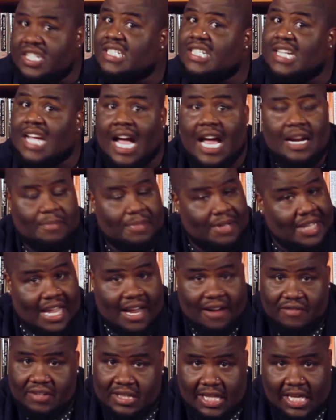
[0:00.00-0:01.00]
It's gotta be
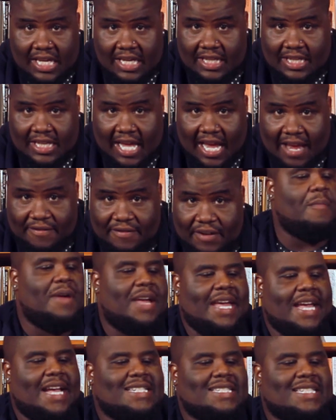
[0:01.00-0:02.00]
everything in life.
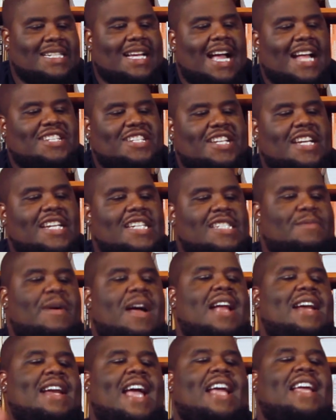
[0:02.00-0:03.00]
But here's the gotcha. Here's
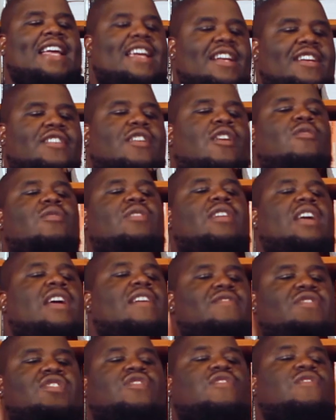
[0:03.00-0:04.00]
why Nike don't
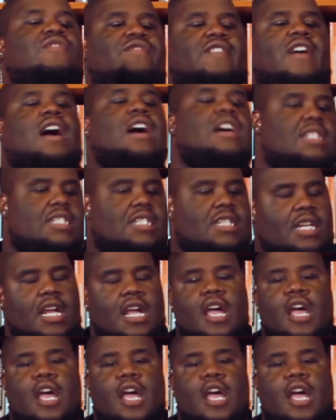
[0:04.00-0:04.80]
give two fucks.